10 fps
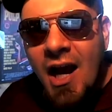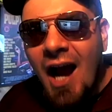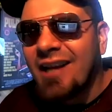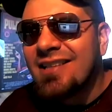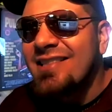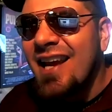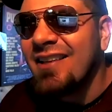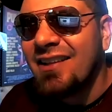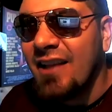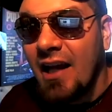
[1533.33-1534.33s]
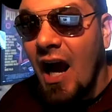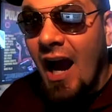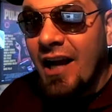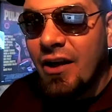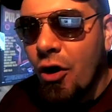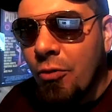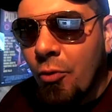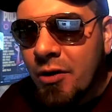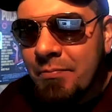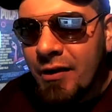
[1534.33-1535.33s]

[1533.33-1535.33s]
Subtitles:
I could say that, like, I know more than